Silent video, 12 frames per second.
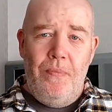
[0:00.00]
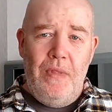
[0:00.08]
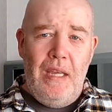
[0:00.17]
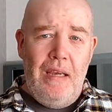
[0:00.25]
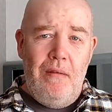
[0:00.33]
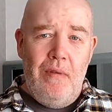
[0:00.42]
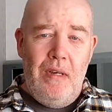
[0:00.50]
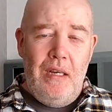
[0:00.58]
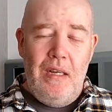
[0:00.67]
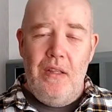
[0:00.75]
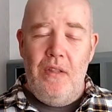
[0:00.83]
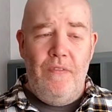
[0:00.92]
Now,
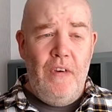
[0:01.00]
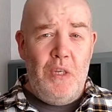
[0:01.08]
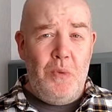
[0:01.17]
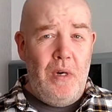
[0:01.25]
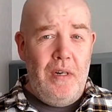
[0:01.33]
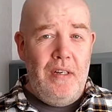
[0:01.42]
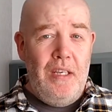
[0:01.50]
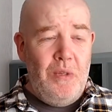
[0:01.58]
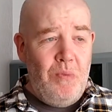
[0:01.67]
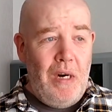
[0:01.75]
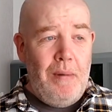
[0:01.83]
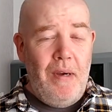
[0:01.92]
the first one is
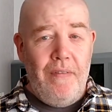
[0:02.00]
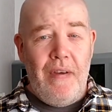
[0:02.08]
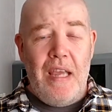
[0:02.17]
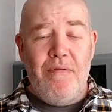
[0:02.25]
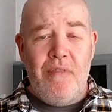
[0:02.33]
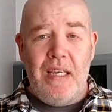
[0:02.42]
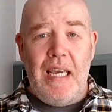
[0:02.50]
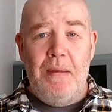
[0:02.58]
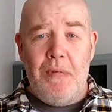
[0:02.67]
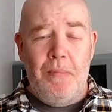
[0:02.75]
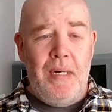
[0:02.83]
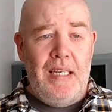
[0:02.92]
one of my favourite
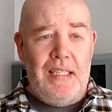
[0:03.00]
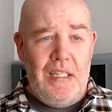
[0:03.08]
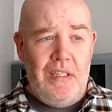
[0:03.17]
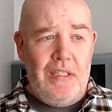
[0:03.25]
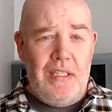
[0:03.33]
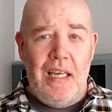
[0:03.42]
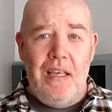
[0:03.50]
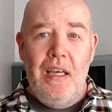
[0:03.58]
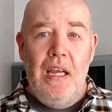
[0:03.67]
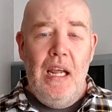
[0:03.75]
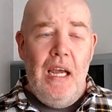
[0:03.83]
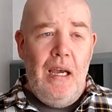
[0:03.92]
games on PlayStation, as I say.
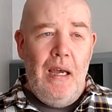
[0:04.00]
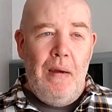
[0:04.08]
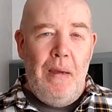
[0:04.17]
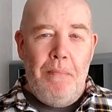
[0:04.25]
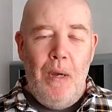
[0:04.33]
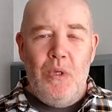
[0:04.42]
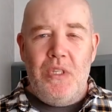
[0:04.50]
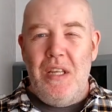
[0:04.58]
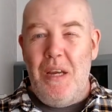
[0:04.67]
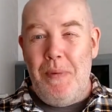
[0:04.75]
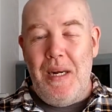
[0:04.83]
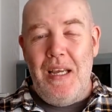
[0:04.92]
Mostly
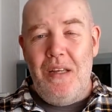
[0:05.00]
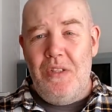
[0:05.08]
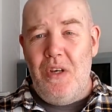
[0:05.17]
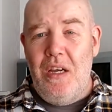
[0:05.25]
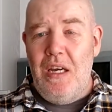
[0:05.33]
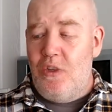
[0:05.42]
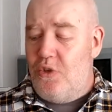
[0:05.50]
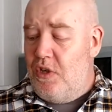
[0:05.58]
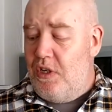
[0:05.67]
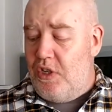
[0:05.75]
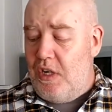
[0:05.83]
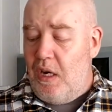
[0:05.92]
I play on Die Hard Trilogy.